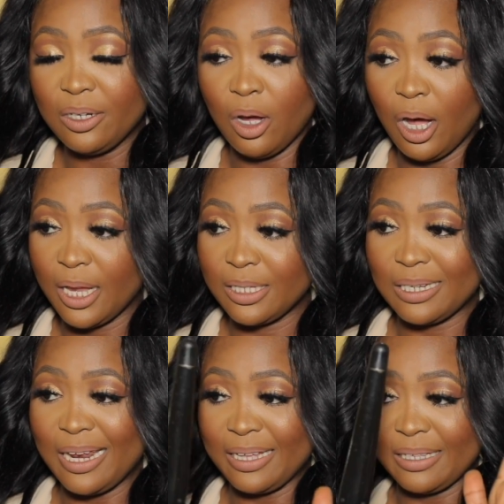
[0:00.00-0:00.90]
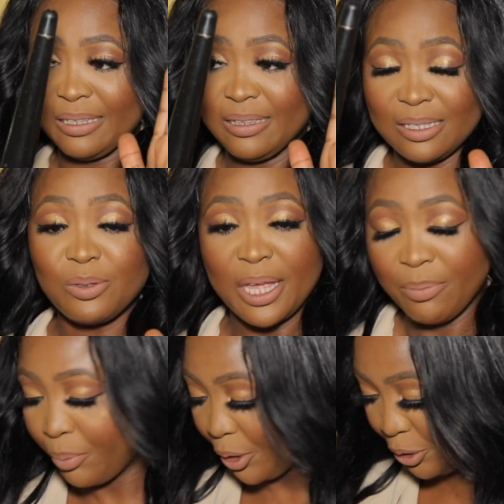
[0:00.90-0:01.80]
hot, like this
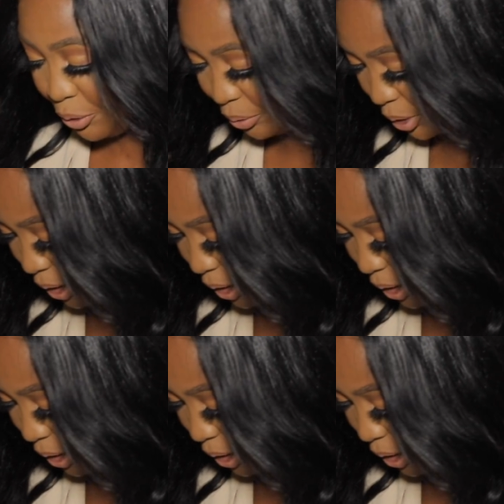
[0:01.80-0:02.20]
can burn you.